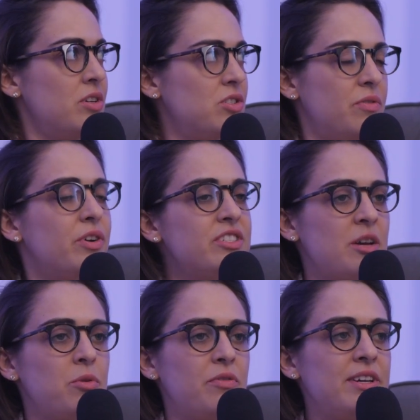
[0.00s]
So, for
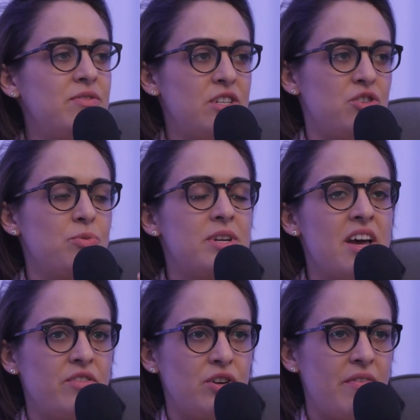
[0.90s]
example, Vice Ventures would
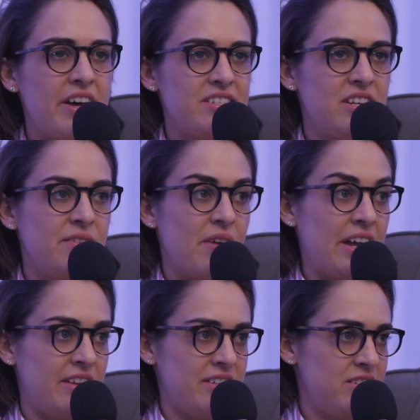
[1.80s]
never invest in a
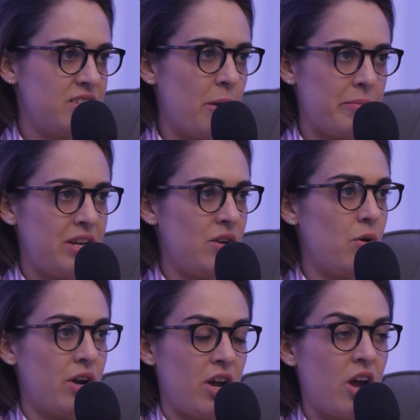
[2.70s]
violence company
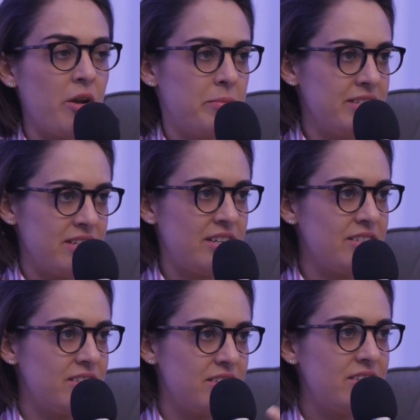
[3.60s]
or gun business.